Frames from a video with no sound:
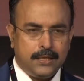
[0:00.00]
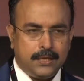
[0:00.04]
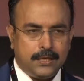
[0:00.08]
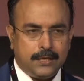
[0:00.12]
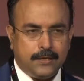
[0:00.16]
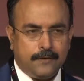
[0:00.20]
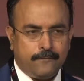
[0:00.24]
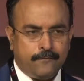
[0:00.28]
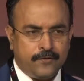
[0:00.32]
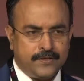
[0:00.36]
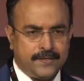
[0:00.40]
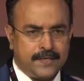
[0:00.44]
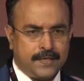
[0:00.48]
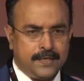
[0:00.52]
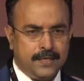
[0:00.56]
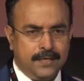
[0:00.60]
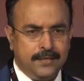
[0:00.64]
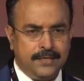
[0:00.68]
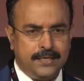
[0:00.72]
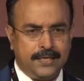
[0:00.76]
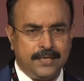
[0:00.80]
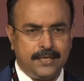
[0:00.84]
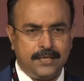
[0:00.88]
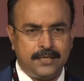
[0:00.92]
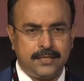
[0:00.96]
physical
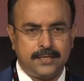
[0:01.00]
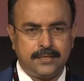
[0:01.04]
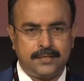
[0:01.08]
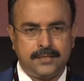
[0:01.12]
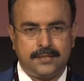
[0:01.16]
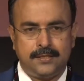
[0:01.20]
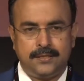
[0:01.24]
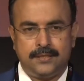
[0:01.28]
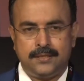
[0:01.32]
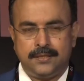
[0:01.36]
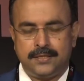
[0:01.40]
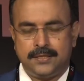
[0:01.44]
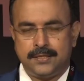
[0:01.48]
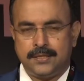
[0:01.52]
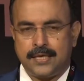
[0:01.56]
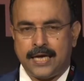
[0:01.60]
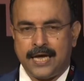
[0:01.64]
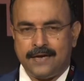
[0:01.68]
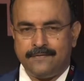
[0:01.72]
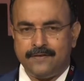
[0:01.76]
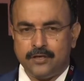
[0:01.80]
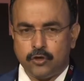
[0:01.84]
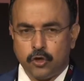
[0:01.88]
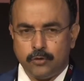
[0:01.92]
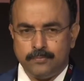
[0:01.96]
retailers
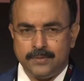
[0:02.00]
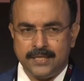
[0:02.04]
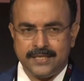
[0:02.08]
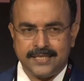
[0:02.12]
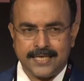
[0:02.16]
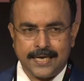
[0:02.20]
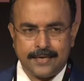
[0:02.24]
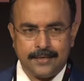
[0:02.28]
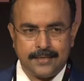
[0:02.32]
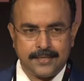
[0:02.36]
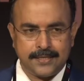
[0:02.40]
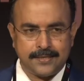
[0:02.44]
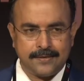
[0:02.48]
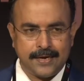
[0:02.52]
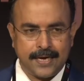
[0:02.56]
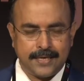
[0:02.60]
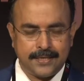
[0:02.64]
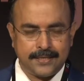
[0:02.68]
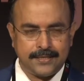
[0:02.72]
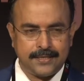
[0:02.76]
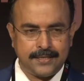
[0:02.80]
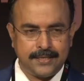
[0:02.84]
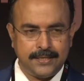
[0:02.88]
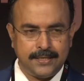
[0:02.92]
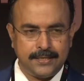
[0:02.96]
having omni-channel
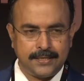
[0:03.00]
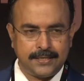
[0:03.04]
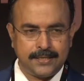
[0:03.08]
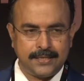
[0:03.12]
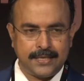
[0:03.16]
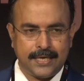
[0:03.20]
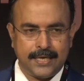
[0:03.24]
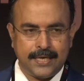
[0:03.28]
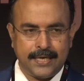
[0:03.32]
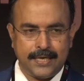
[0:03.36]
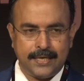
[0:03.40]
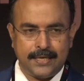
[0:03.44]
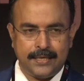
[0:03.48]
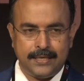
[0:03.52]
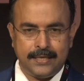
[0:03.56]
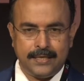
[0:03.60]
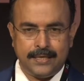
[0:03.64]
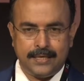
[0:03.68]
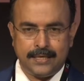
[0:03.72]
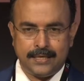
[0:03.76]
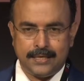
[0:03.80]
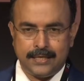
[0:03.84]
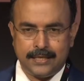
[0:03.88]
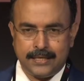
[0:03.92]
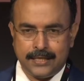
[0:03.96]
strategies and
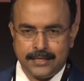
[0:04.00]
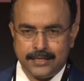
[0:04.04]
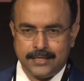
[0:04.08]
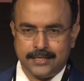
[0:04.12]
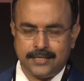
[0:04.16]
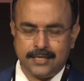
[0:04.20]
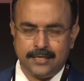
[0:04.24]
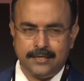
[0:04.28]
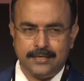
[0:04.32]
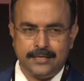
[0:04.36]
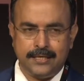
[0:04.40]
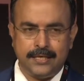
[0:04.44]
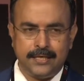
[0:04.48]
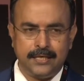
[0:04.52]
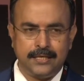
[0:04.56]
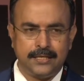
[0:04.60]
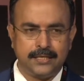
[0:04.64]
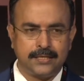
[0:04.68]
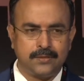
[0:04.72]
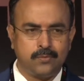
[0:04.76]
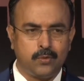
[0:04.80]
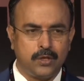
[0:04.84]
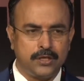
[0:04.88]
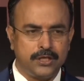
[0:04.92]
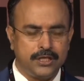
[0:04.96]
digital retailers
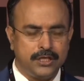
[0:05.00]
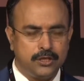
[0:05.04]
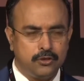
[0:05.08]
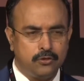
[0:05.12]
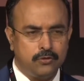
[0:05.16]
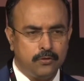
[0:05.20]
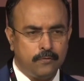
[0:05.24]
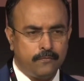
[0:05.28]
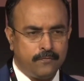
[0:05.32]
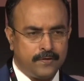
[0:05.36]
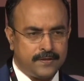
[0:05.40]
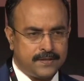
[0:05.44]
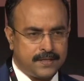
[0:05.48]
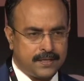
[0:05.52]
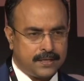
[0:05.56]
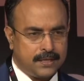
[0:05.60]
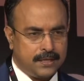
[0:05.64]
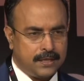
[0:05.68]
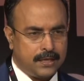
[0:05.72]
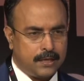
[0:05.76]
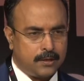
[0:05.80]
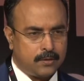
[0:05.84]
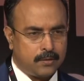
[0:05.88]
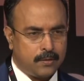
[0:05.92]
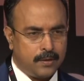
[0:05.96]
wanting to do physical
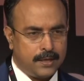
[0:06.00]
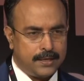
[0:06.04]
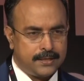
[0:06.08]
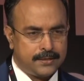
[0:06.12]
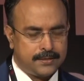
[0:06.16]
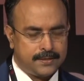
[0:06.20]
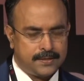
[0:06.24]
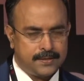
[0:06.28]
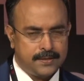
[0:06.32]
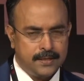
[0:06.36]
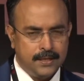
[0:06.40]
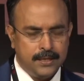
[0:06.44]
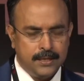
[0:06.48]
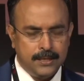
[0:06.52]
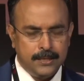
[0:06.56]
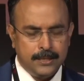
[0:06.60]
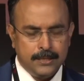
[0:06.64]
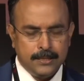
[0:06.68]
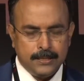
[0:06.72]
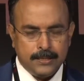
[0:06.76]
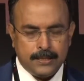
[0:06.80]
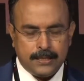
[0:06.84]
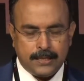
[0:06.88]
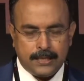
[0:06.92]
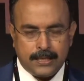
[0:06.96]
outlets.
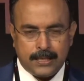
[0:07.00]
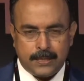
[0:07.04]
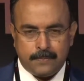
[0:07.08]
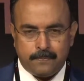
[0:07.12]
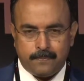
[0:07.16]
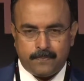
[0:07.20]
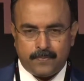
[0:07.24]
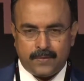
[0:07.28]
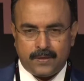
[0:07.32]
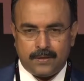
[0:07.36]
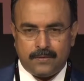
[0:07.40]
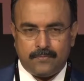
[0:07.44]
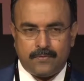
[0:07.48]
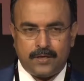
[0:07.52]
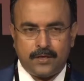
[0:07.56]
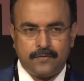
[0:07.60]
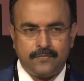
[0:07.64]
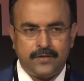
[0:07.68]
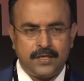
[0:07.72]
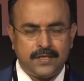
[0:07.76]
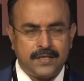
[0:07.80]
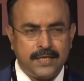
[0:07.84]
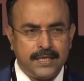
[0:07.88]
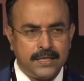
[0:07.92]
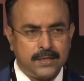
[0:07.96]
One of the
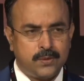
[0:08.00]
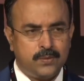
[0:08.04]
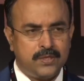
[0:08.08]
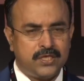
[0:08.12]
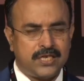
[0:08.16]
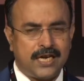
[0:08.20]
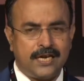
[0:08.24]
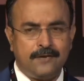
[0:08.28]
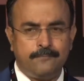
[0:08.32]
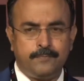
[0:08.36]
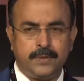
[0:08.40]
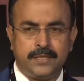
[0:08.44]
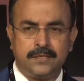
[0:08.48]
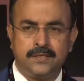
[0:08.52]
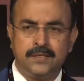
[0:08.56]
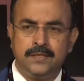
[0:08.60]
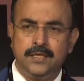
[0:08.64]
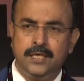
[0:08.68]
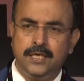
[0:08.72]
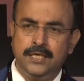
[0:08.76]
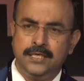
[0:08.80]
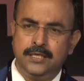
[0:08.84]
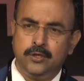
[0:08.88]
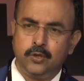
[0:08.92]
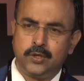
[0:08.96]
things which I have
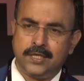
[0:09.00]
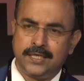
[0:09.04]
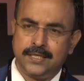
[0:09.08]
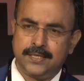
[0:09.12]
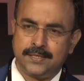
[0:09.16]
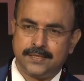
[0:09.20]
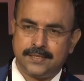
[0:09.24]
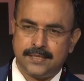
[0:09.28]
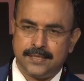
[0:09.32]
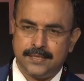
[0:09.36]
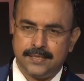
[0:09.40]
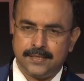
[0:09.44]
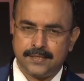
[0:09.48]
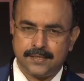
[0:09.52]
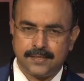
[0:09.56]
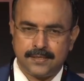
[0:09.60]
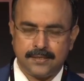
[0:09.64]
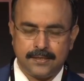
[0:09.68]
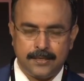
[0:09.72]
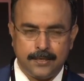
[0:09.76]
personally noticed is